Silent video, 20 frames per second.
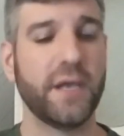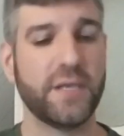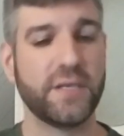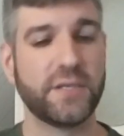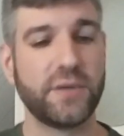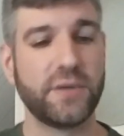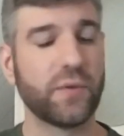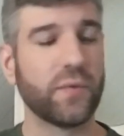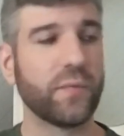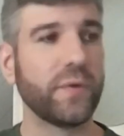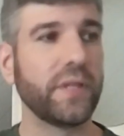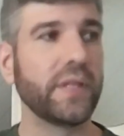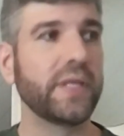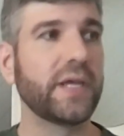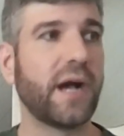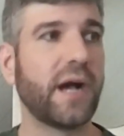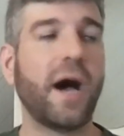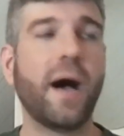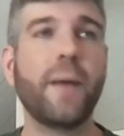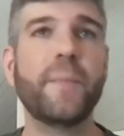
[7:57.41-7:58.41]
So the really
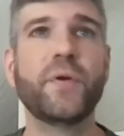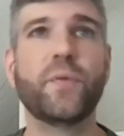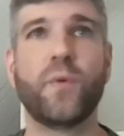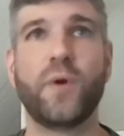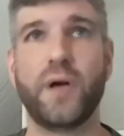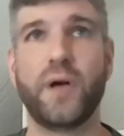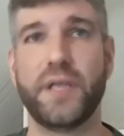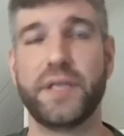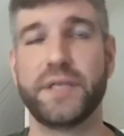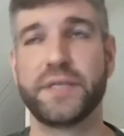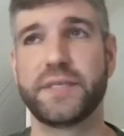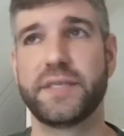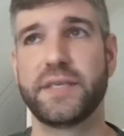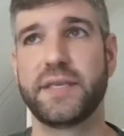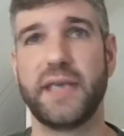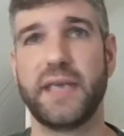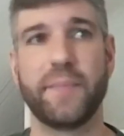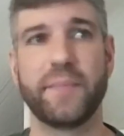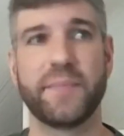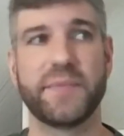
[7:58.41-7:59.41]
common ones
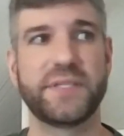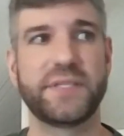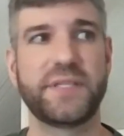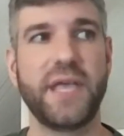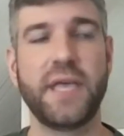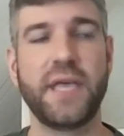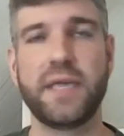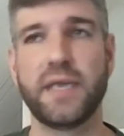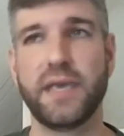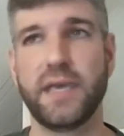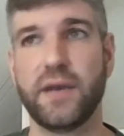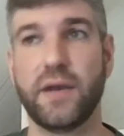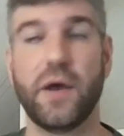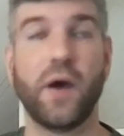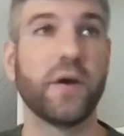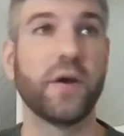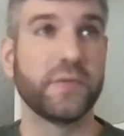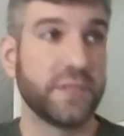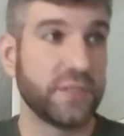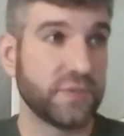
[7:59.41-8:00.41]
that get mistaken are these